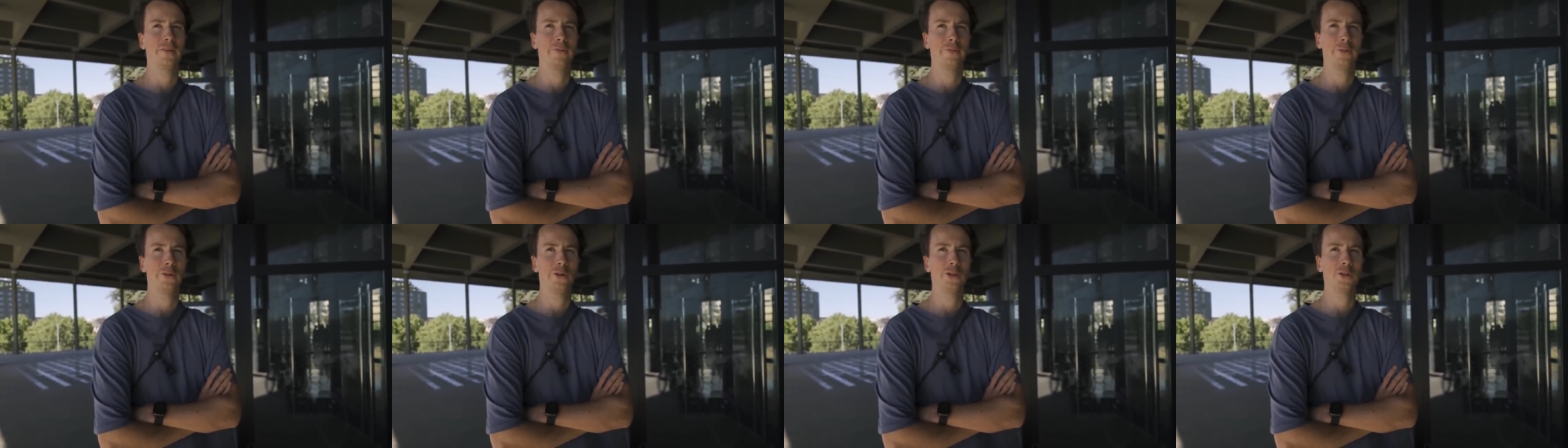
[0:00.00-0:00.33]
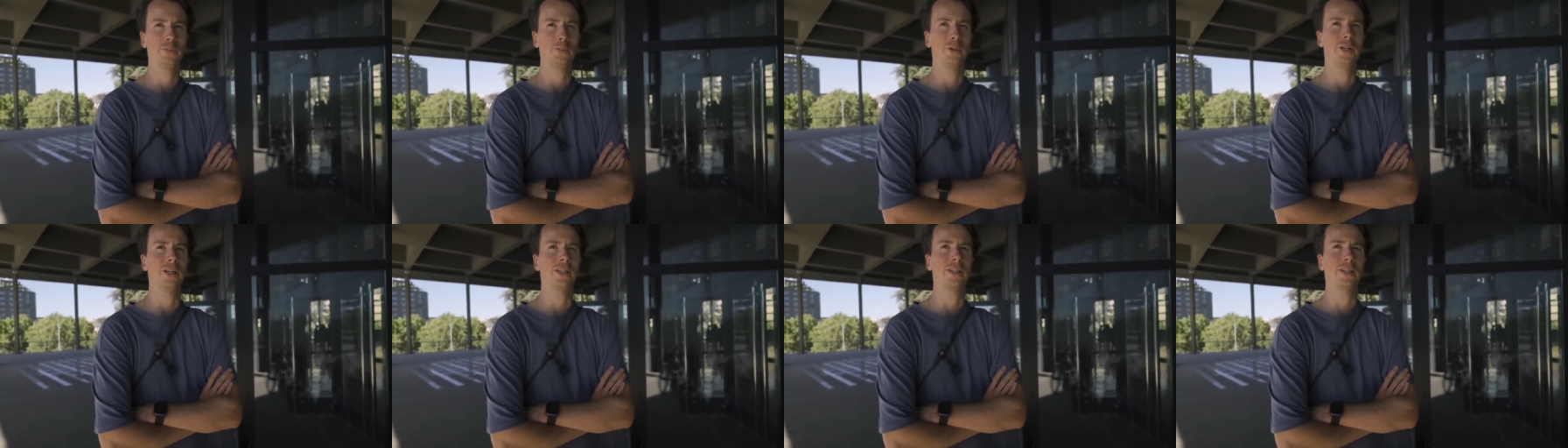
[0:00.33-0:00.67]

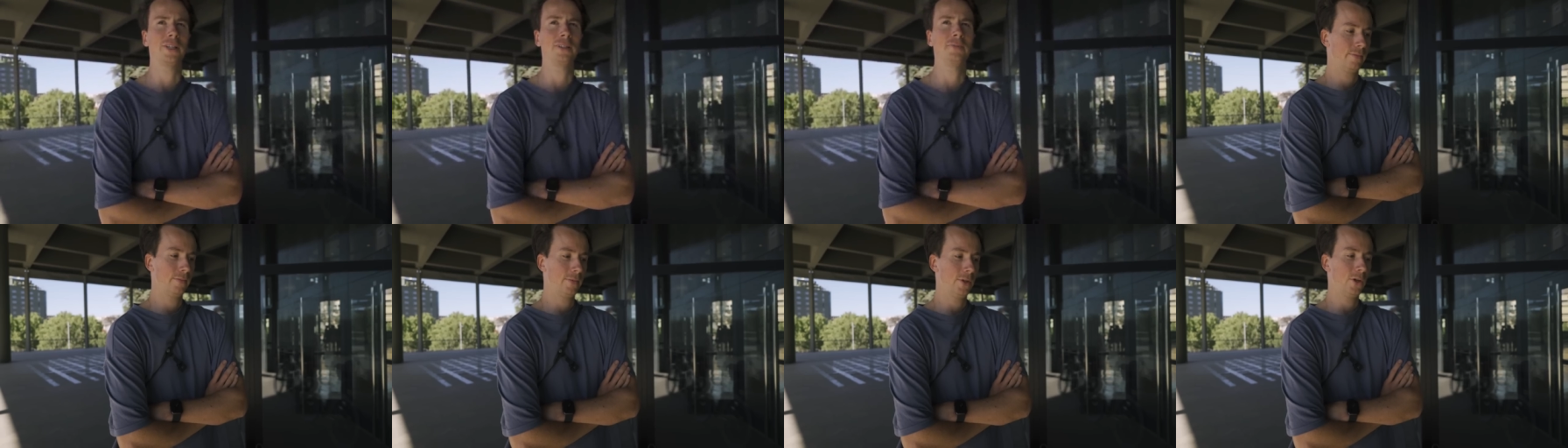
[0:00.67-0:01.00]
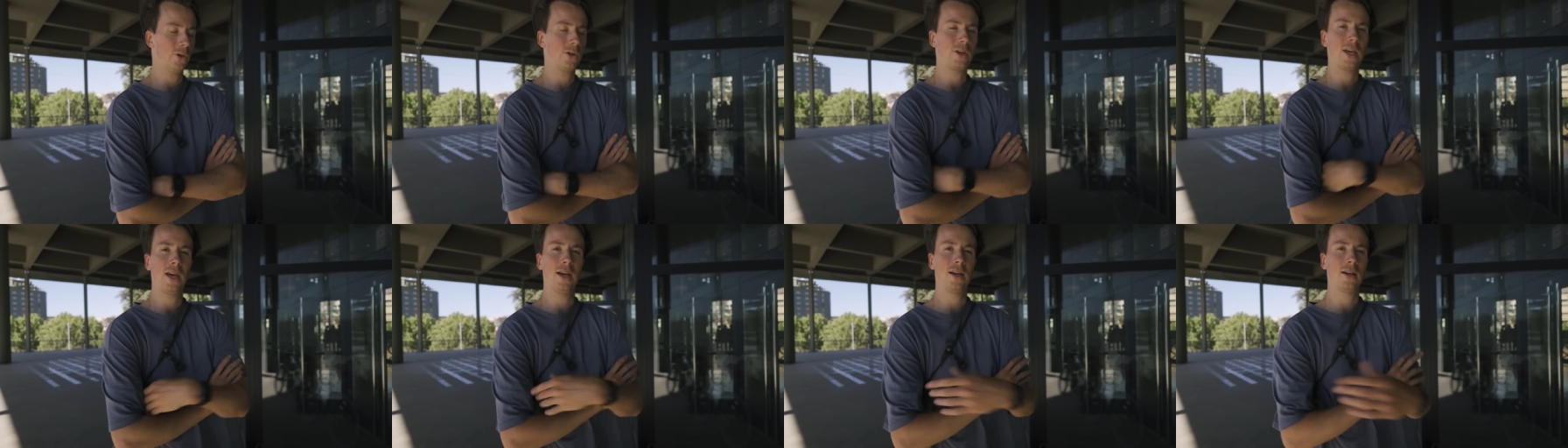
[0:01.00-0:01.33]
first part
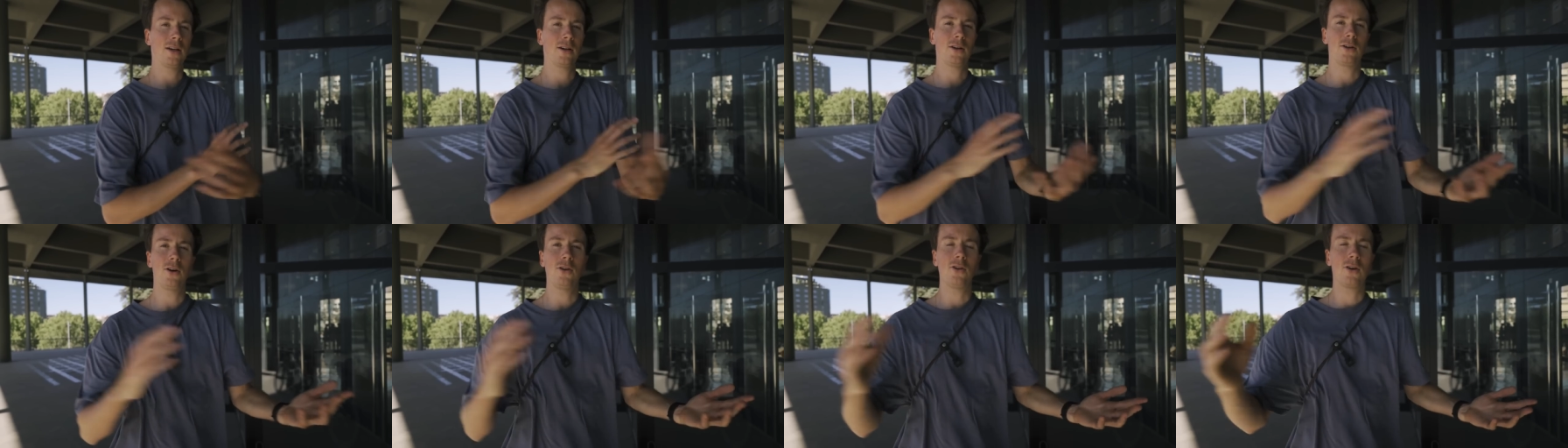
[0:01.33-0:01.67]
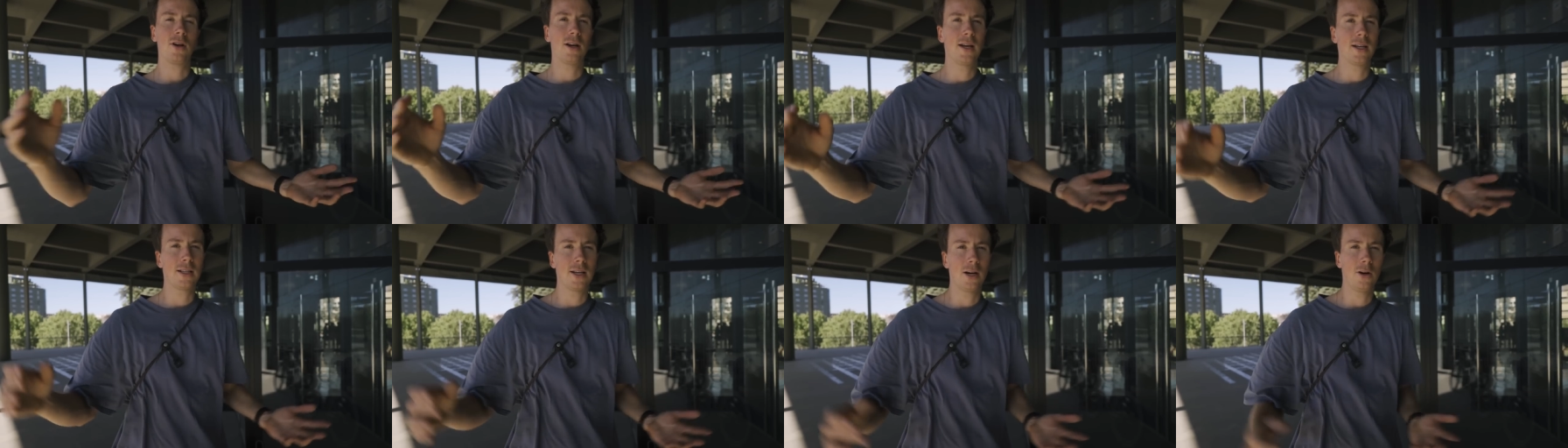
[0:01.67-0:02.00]
you can
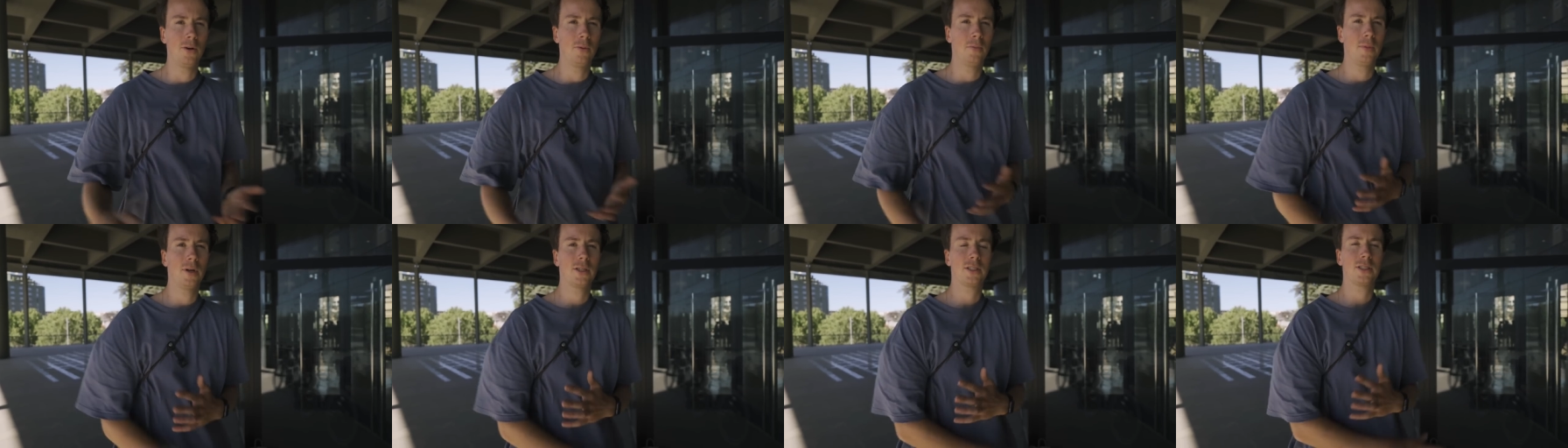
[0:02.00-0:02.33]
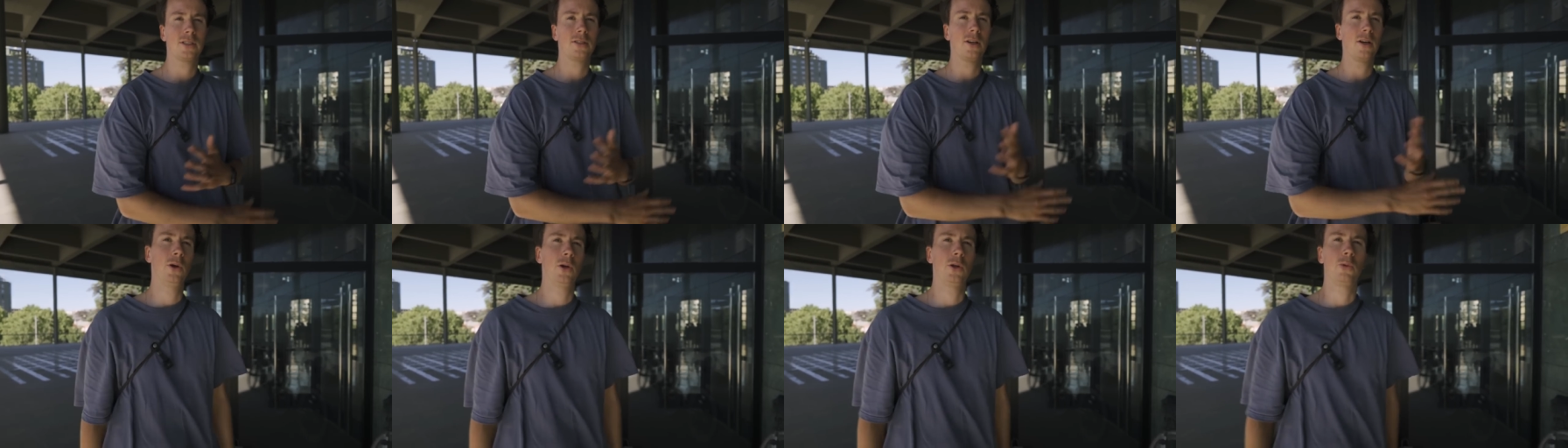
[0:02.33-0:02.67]
calculate how much
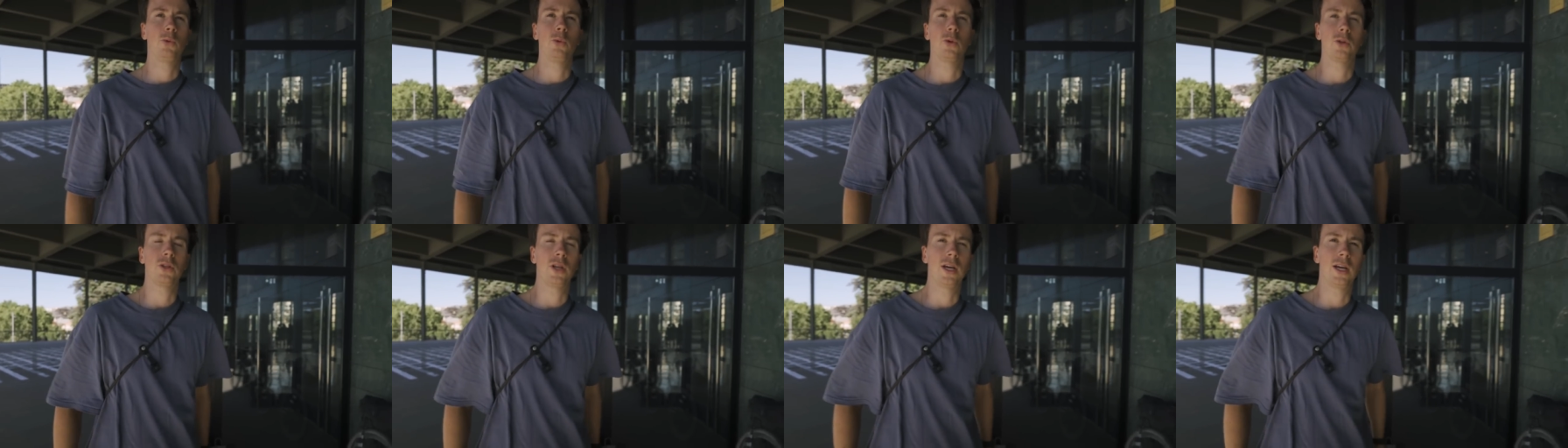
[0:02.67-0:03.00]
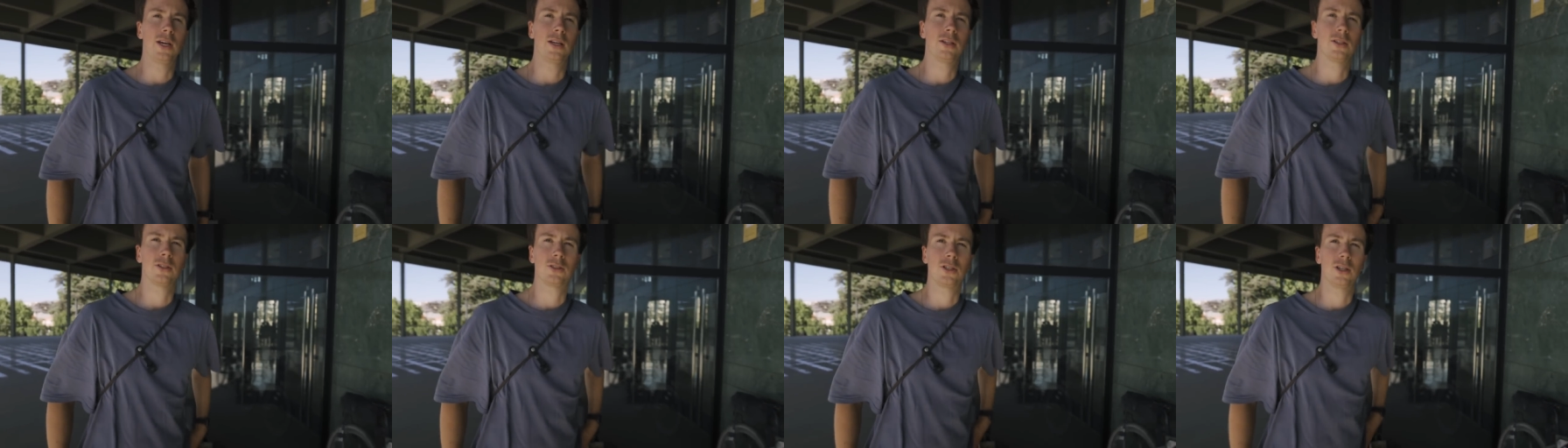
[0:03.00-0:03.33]
time it will
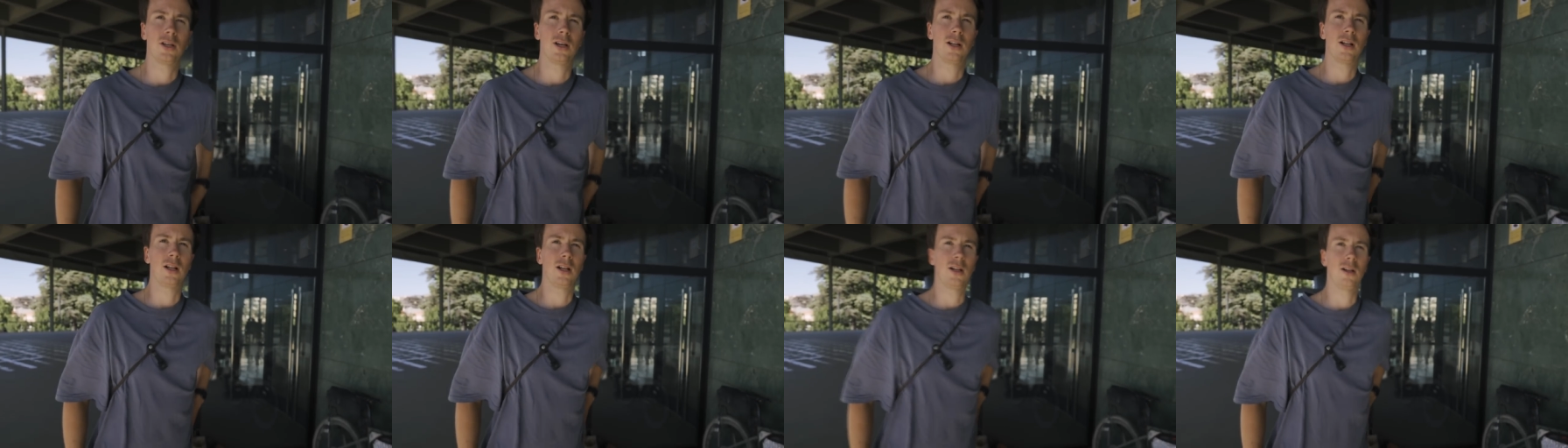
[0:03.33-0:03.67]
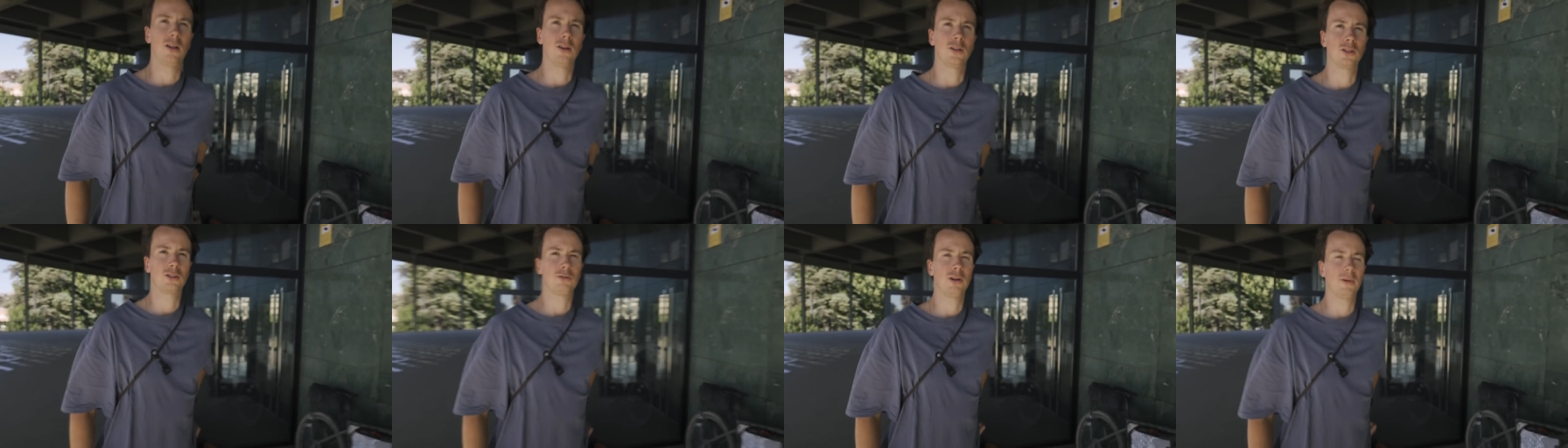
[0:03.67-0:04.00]
take a
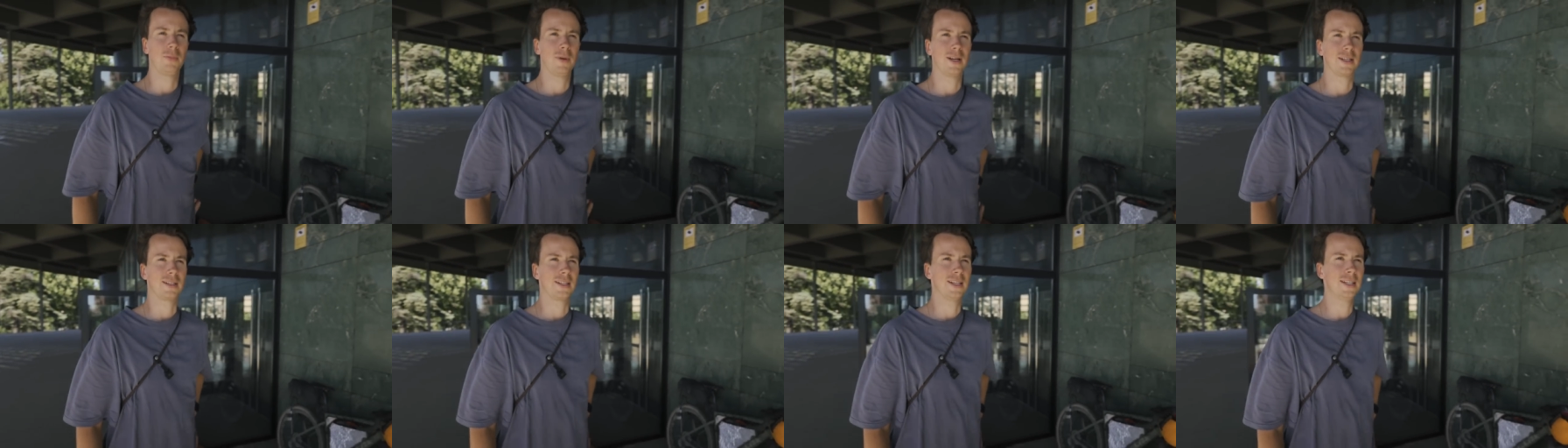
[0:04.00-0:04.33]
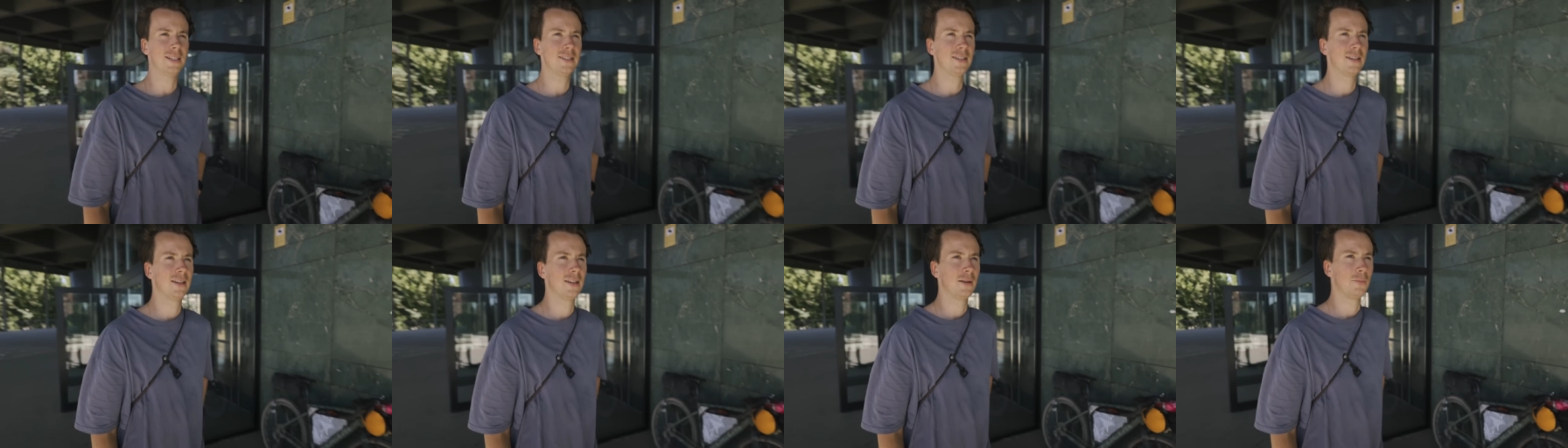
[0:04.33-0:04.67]
long trip like
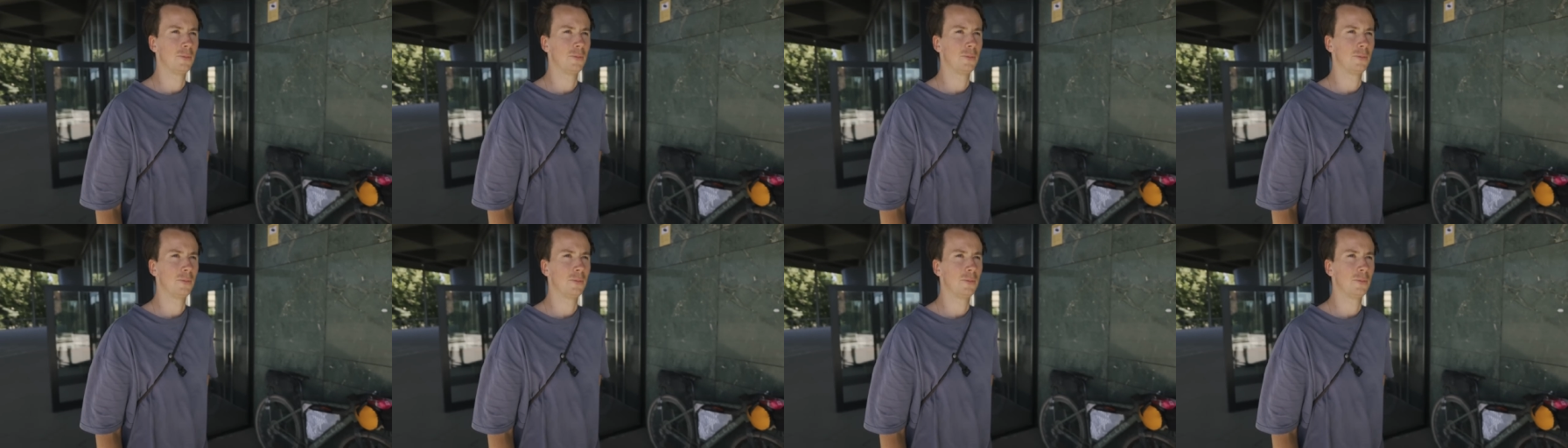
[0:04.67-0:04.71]
this